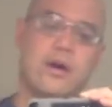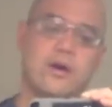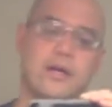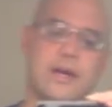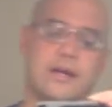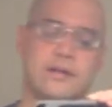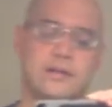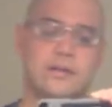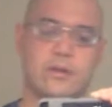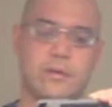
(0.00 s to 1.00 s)
Okay,
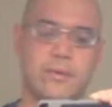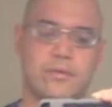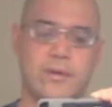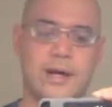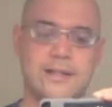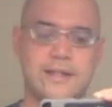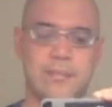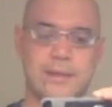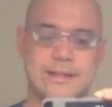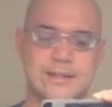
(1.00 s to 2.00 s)
so before I
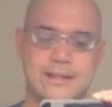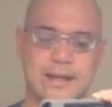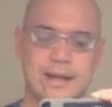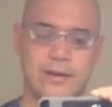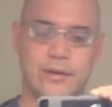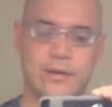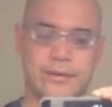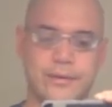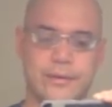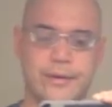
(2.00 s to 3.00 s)
step on the scale,
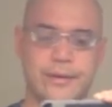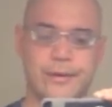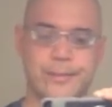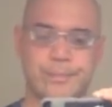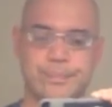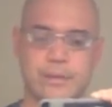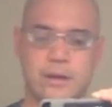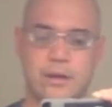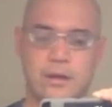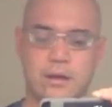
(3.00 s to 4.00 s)

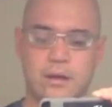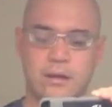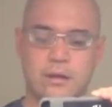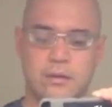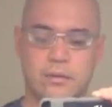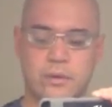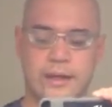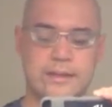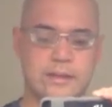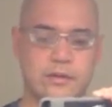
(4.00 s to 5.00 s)
well,
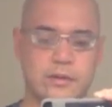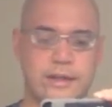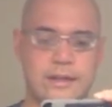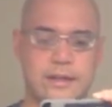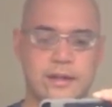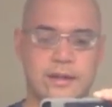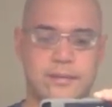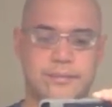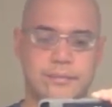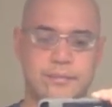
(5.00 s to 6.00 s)
I did already
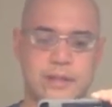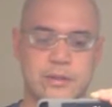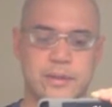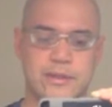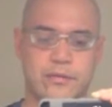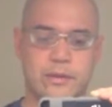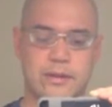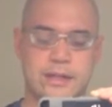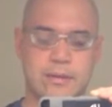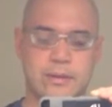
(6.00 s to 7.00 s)
measure myself with
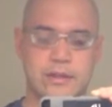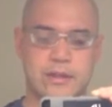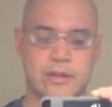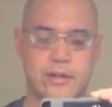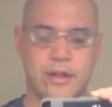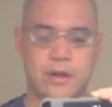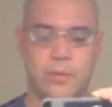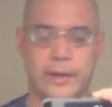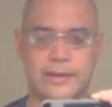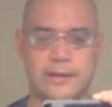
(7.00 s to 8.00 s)
a tape measure.
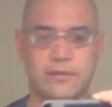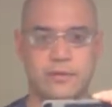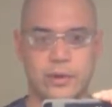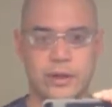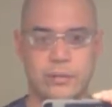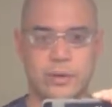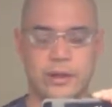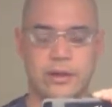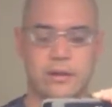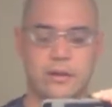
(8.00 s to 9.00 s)
Waist is
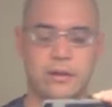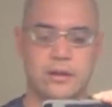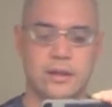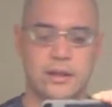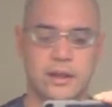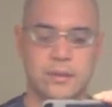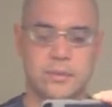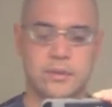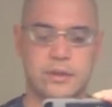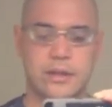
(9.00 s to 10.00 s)
41,
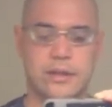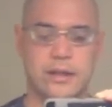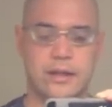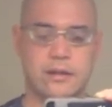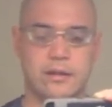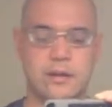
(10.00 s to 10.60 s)
hips 39,